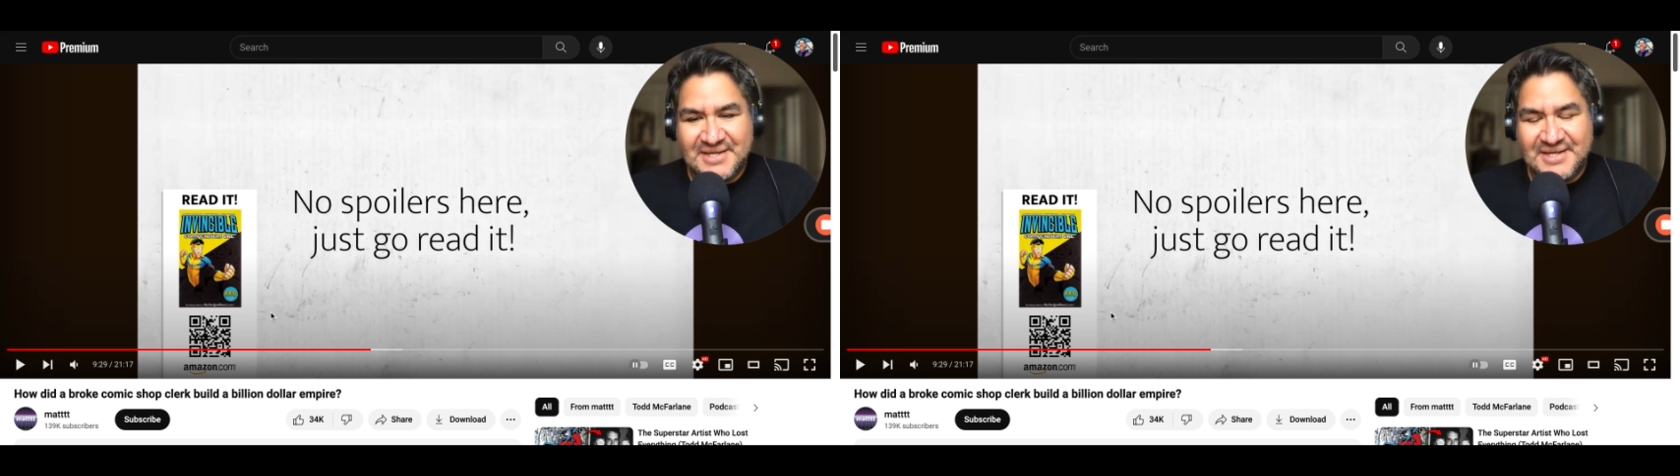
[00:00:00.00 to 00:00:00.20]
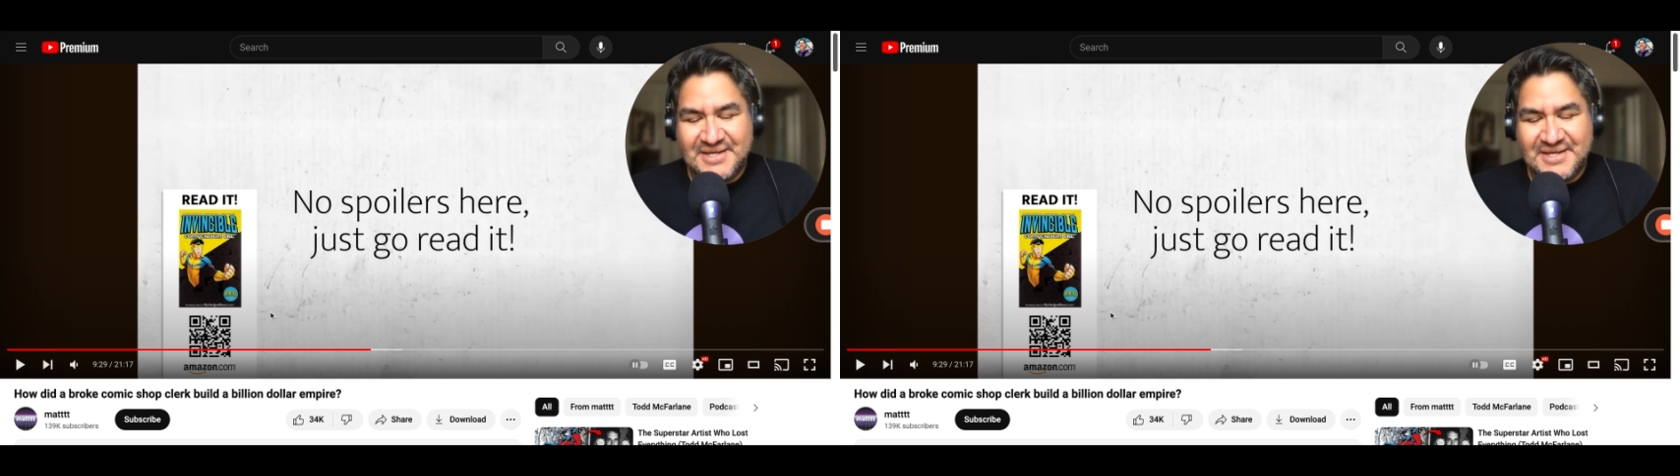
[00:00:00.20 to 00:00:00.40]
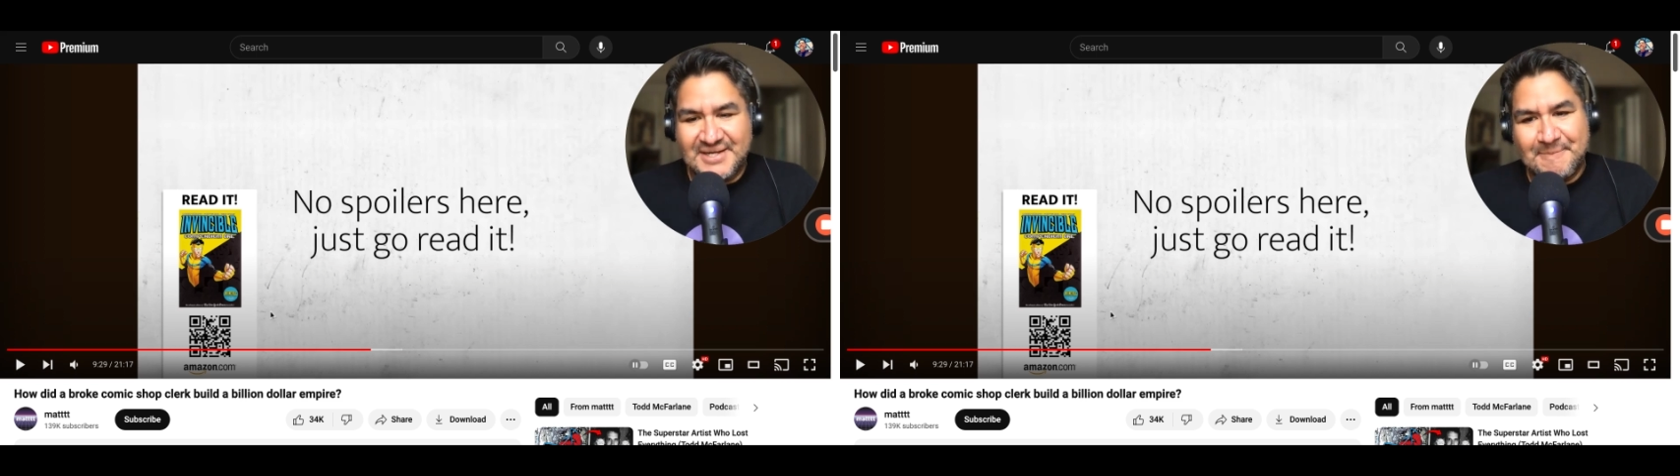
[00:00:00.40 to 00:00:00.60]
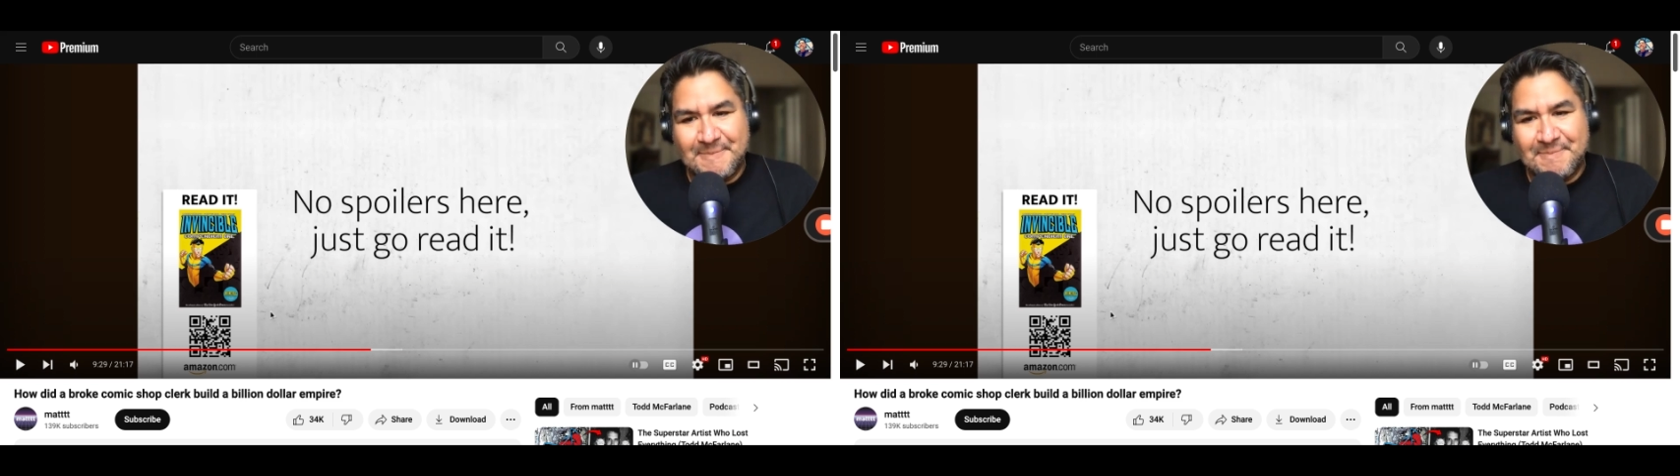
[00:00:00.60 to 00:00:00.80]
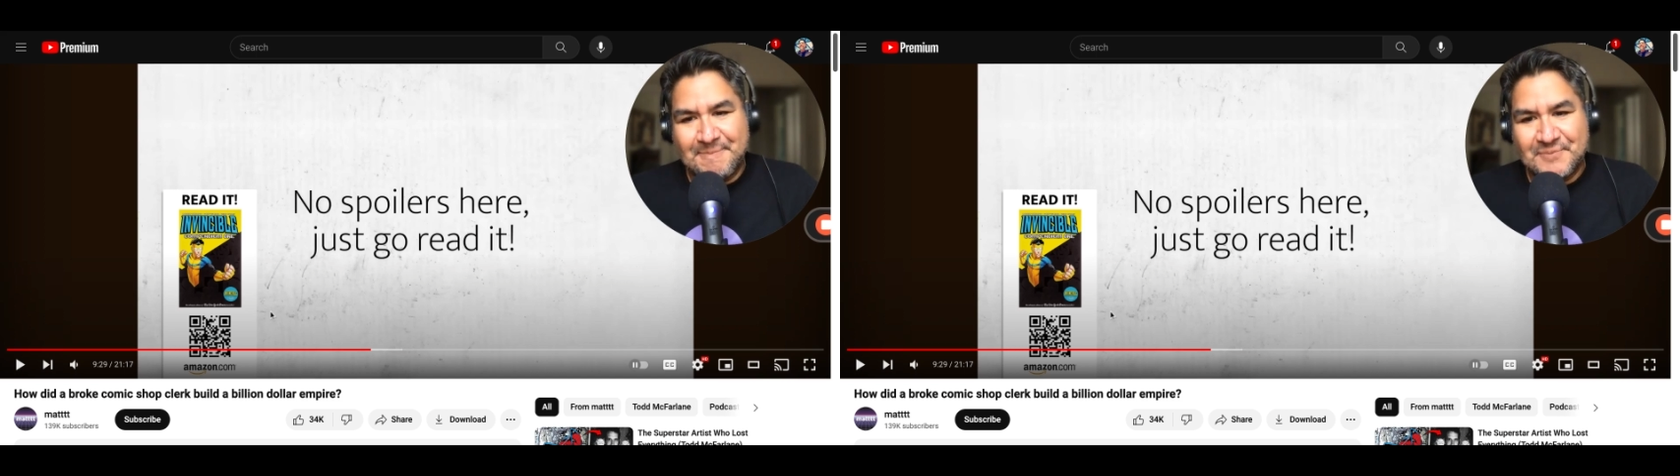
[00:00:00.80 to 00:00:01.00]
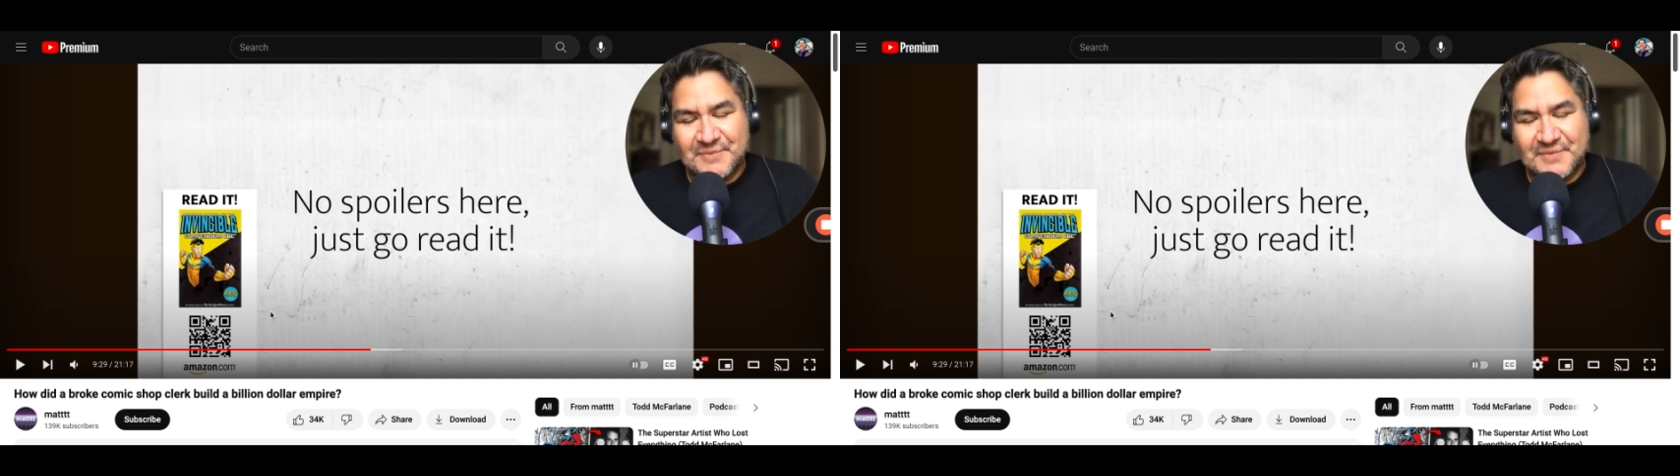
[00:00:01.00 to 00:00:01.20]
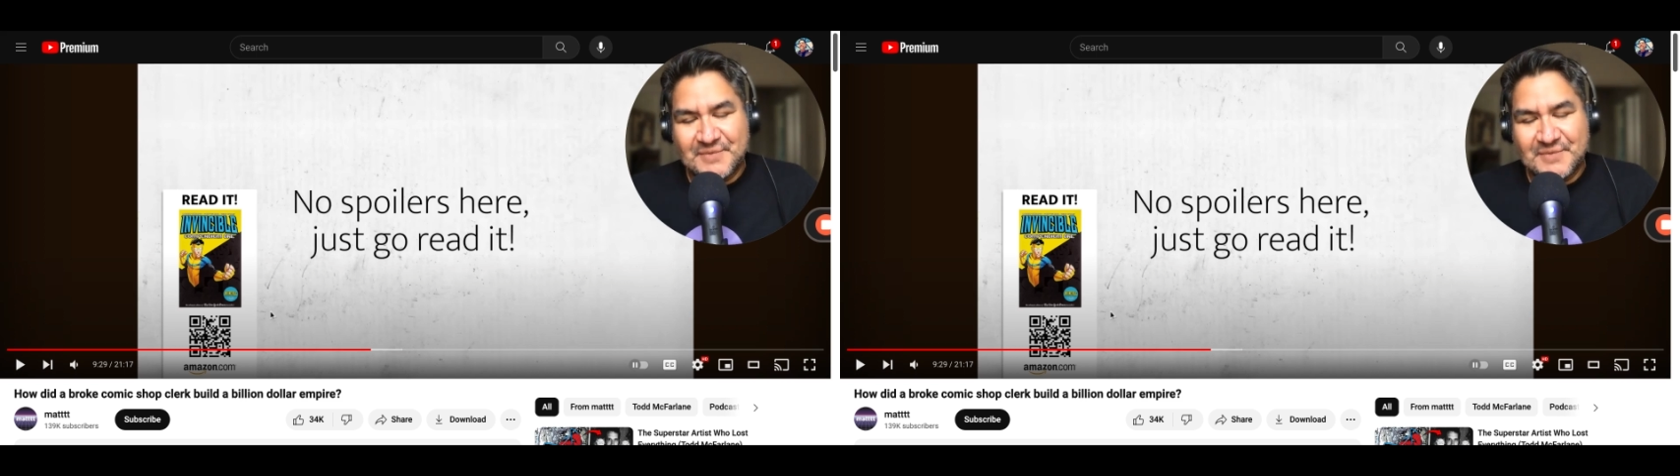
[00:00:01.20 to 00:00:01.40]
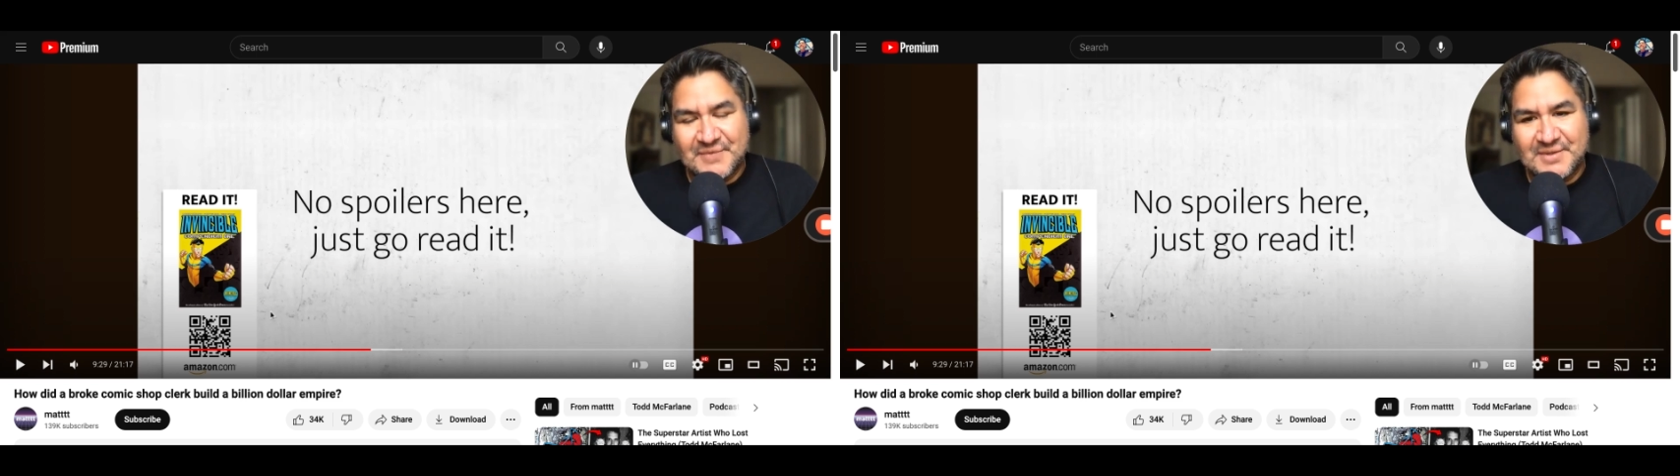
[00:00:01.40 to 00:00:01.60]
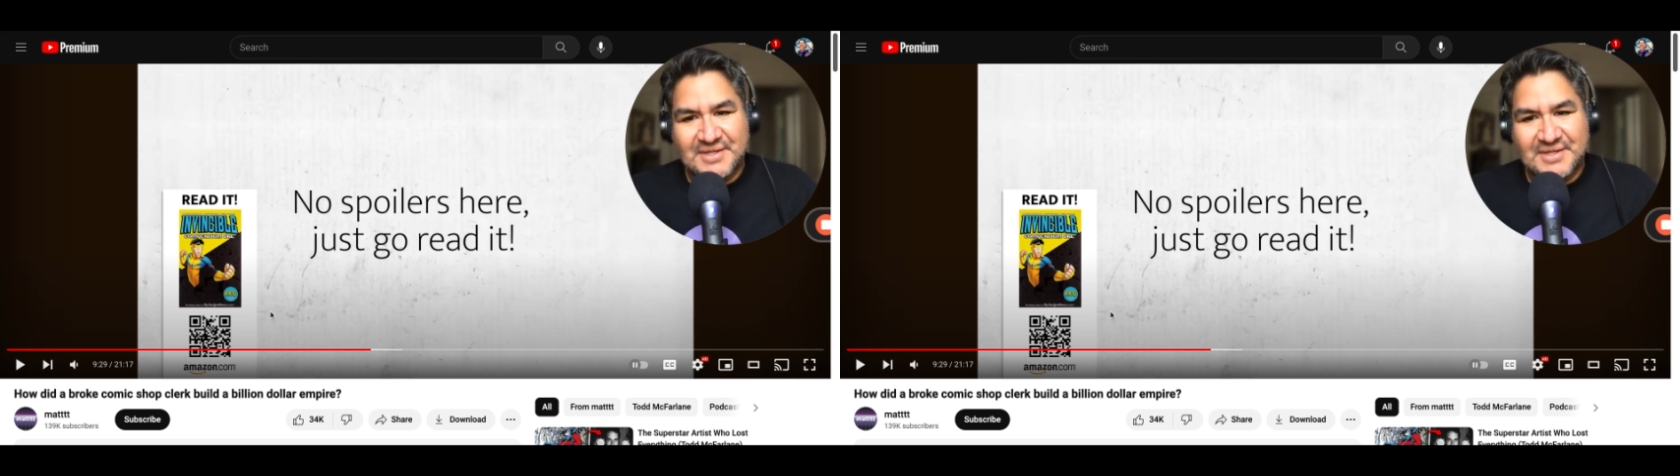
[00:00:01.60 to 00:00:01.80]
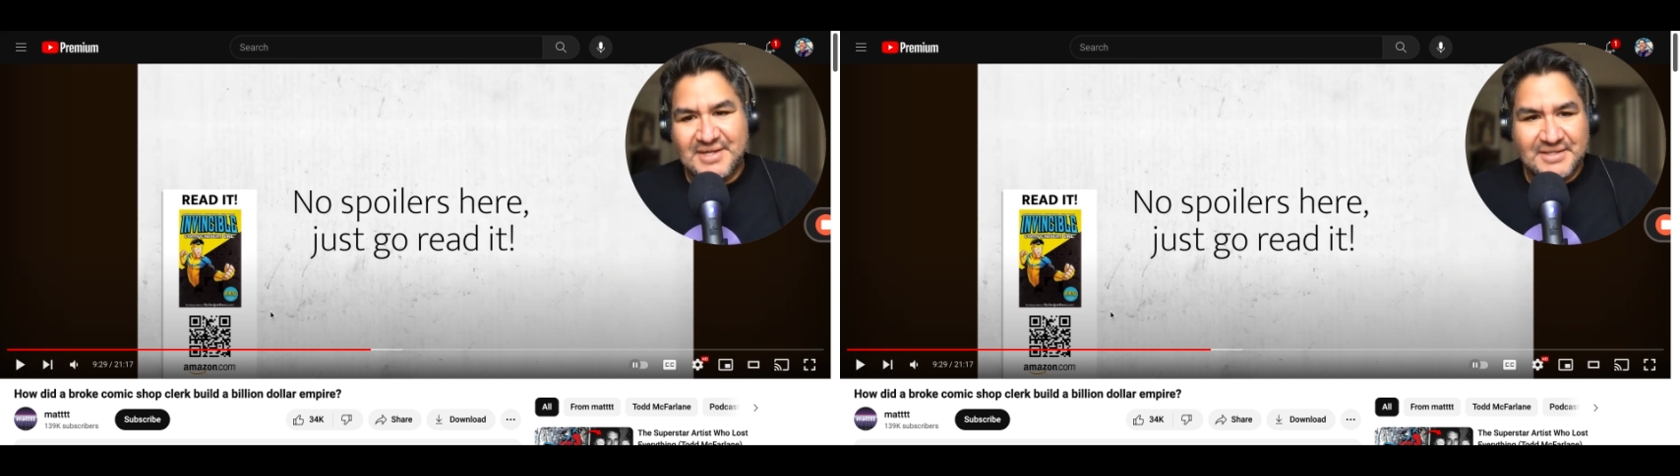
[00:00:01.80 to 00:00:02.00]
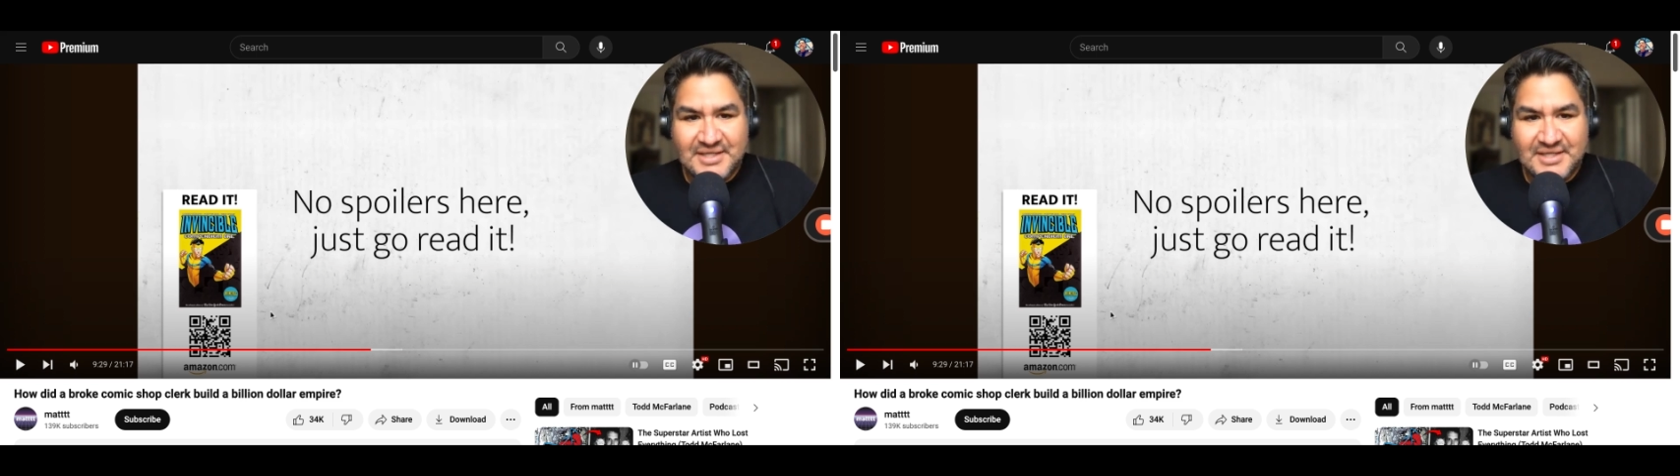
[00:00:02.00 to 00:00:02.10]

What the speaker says: And like